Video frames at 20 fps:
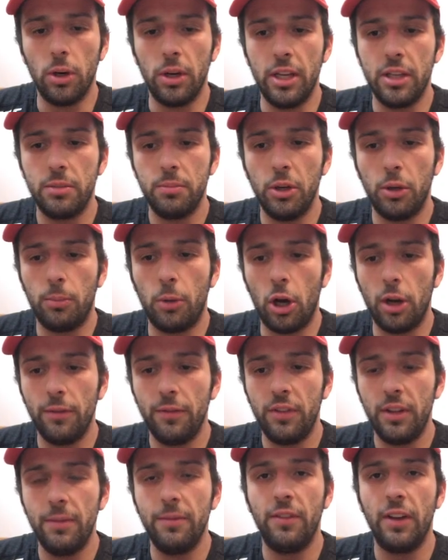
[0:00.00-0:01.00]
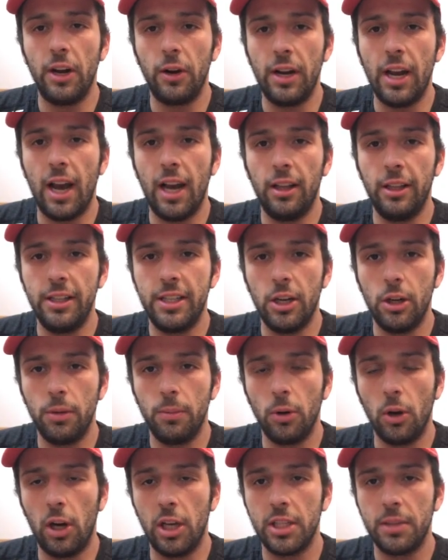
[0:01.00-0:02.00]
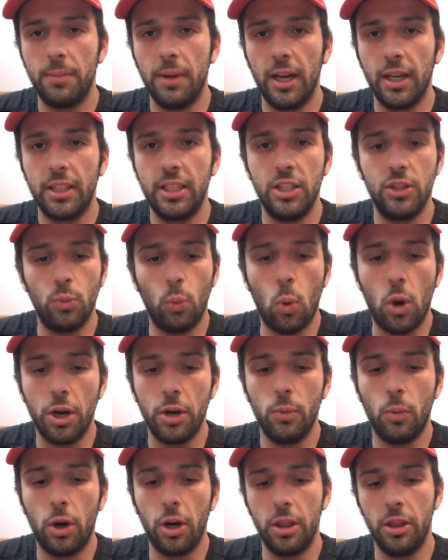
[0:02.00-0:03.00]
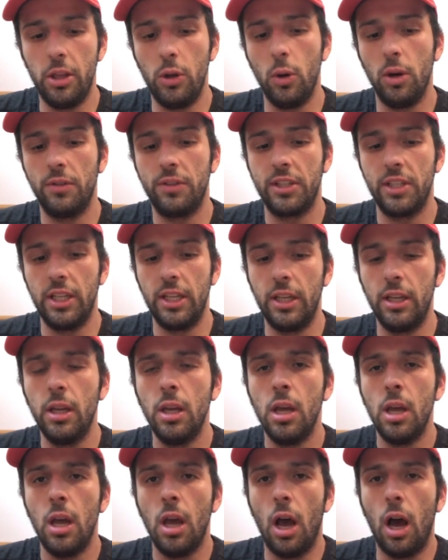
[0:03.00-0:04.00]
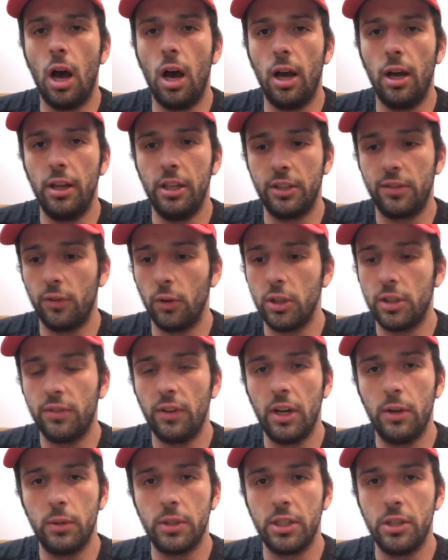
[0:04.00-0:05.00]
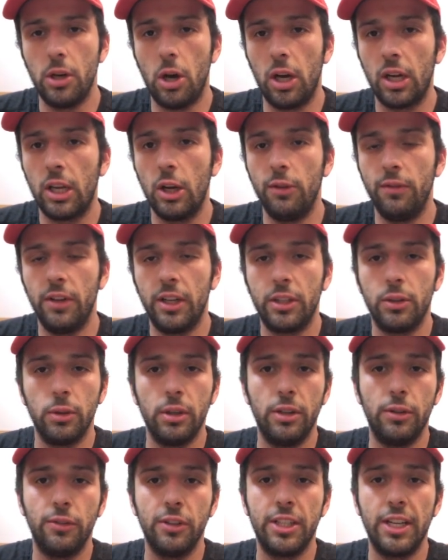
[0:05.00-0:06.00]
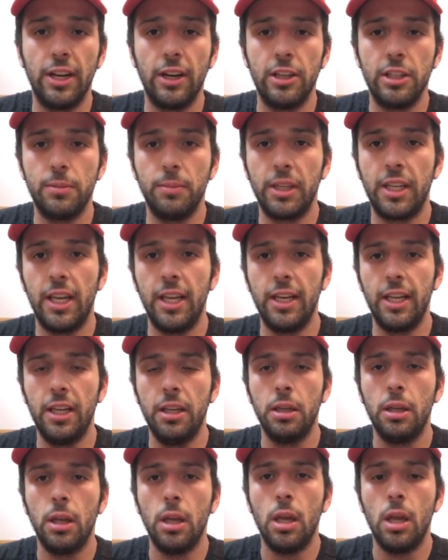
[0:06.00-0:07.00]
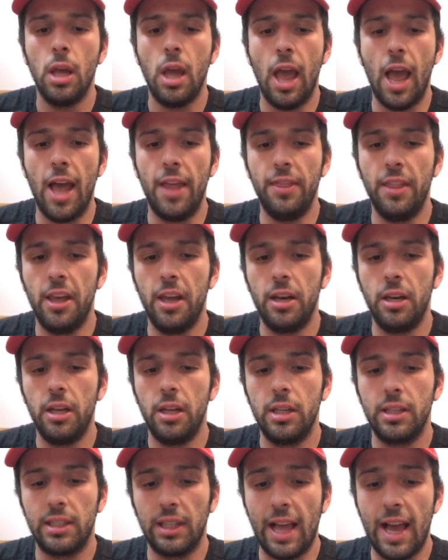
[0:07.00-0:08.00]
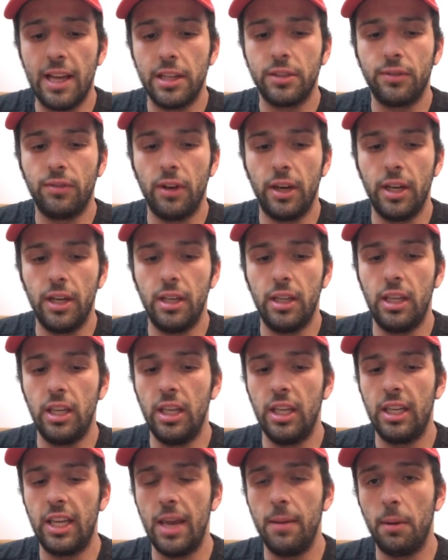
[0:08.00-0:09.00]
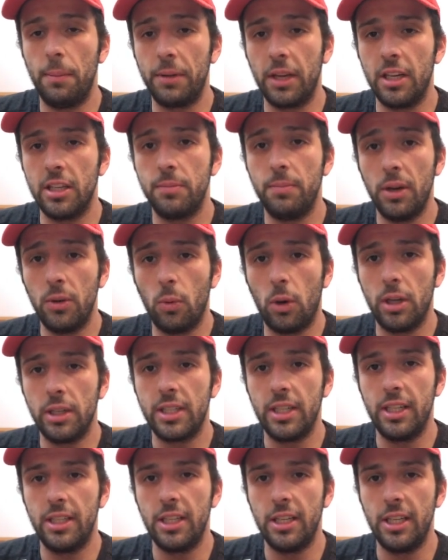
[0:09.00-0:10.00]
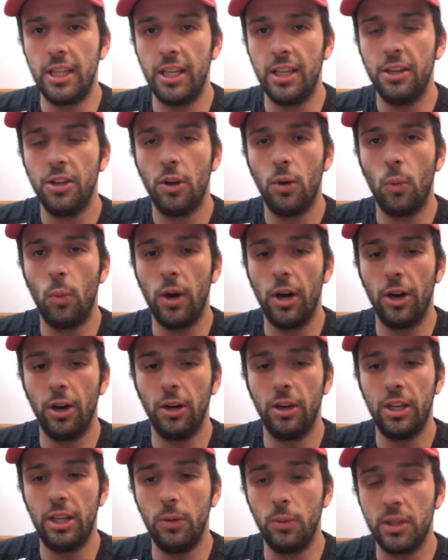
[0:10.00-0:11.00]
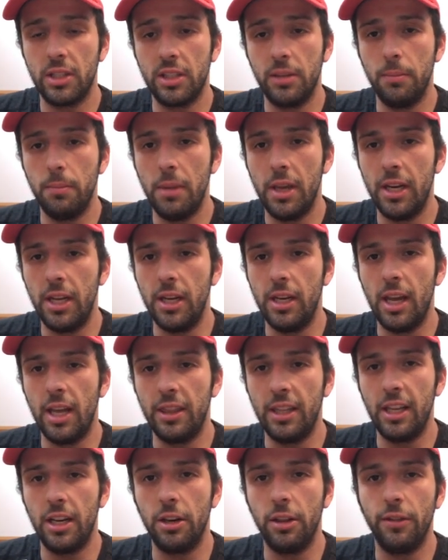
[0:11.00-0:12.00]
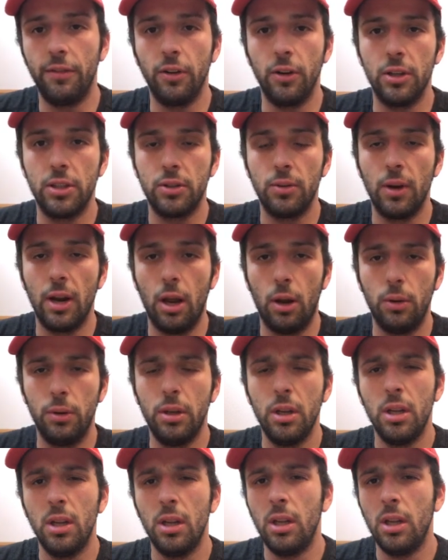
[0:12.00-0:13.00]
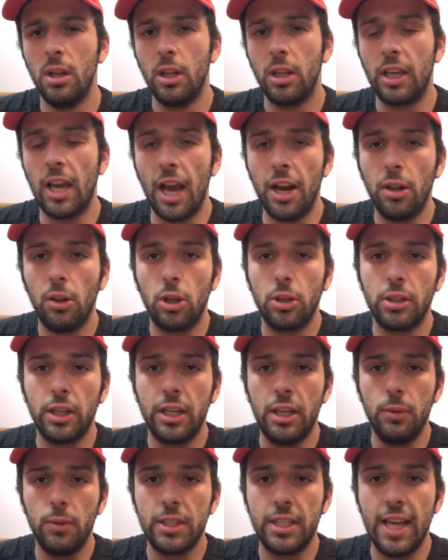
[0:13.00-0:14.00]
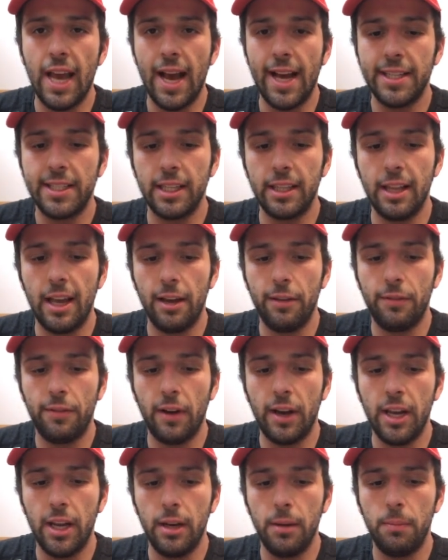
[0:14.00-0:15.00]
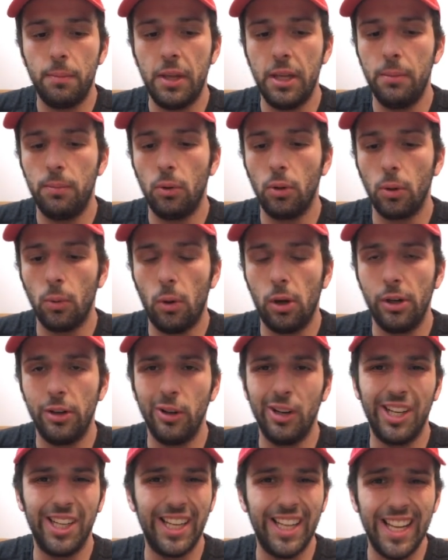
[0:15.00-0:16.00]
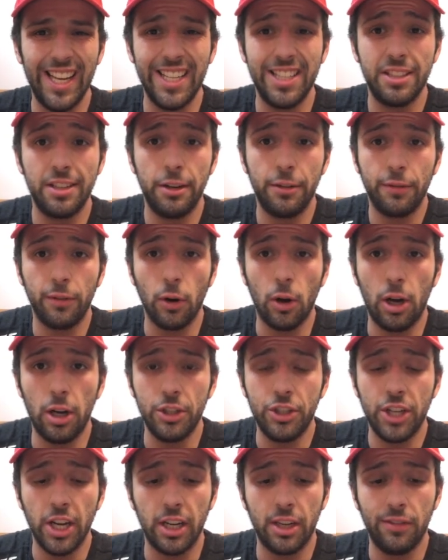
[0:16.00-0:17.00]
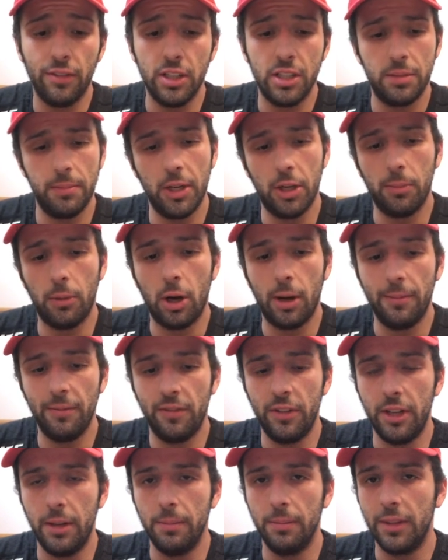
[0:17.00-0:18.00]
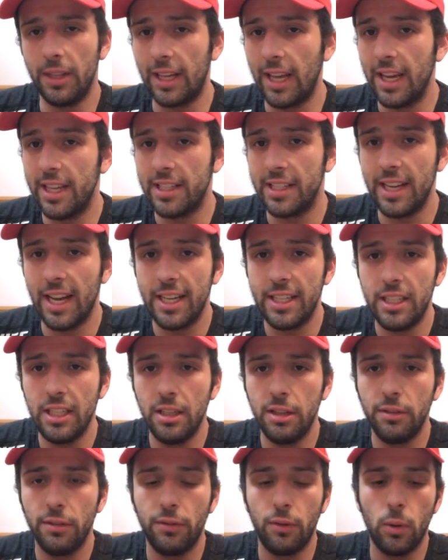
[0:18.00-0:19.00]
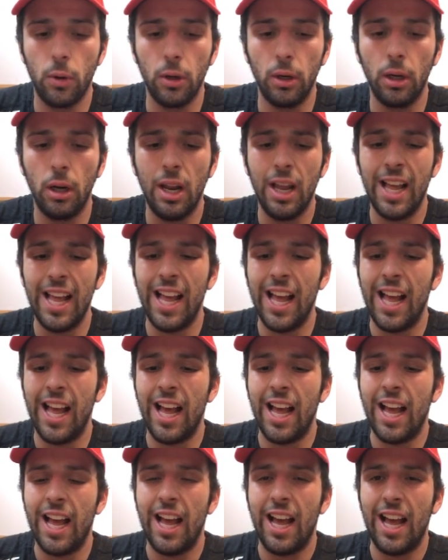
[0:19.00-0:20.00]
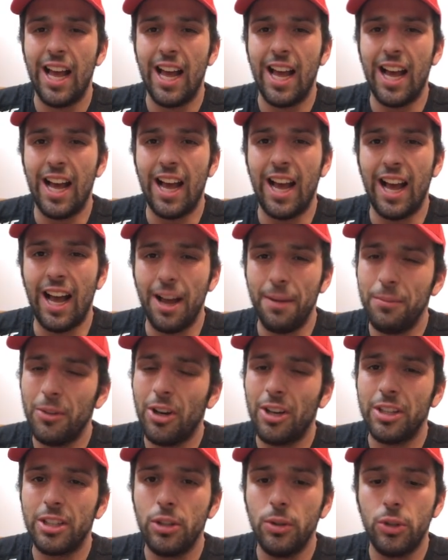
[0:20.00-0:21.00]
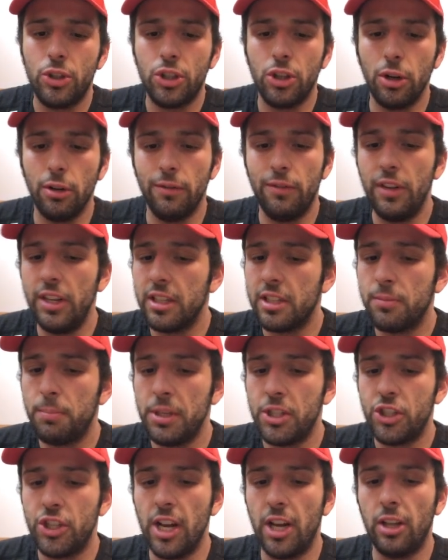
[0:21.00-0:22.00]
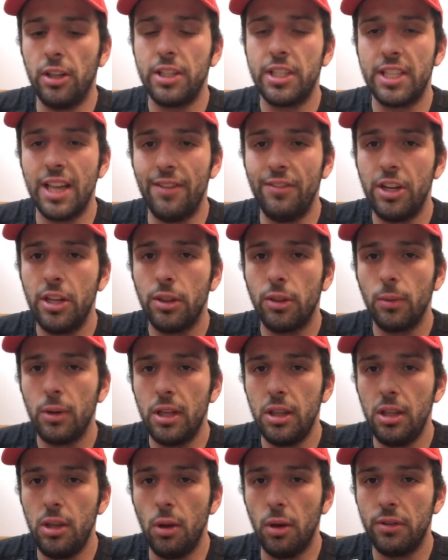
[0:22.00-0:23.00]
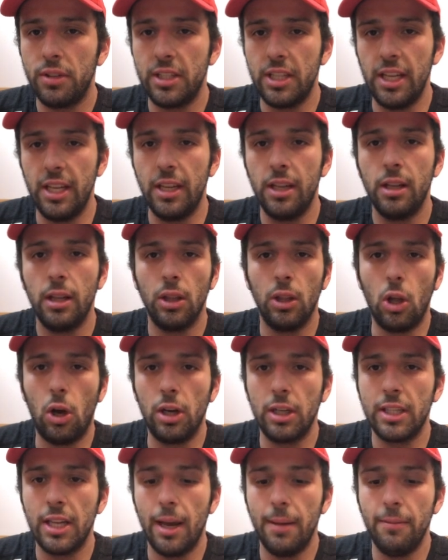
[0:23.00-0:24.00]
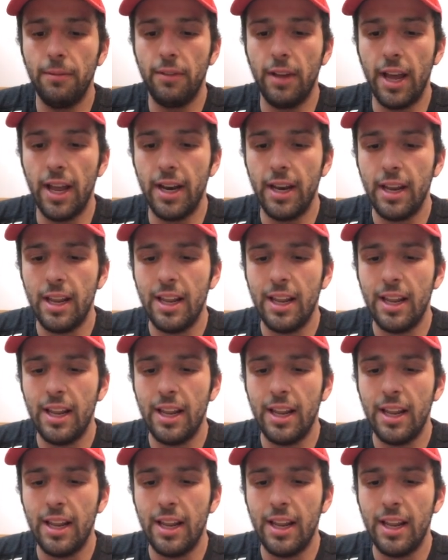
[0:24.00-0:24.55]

Ismail Bonfim, very highly touted prospect. He's 1-1 in the UFC. His first fight was a knockout victory over Terrence McKinney. And then his last fight, he came up against Benoit Saint-Denis, where he was submitted at the end of the first round. Kind of looked like he was gassing that fight. People are wondering, is it a fraud check of Ismail Bonfim? The guy's 19-4. I'm not too sure. Vince Pichel, 7-3 in the UFC, longtime vet.